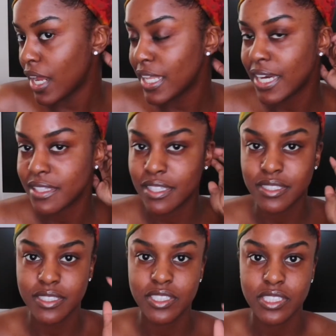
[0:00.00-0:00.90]
I like
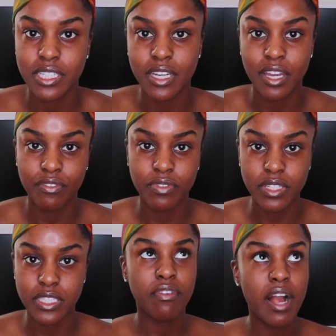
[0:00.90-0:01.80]
things to just look
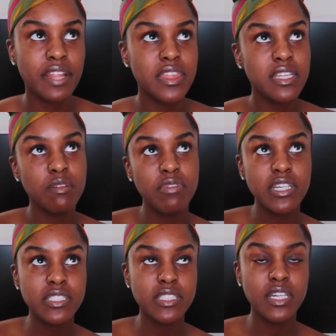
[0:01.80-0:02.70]
effortless. I think the
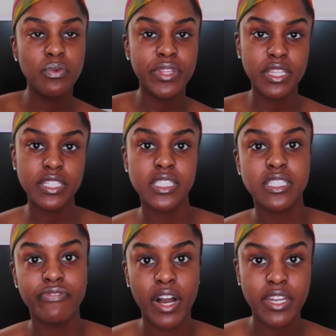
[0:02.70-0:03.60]
biggest thing with this
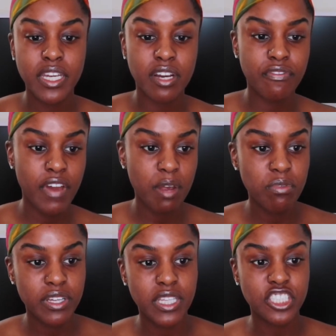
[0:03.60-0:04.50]
is finding a
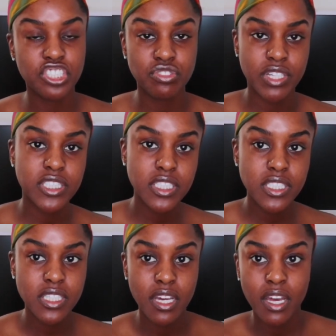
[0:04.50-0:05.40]
fabric that stretches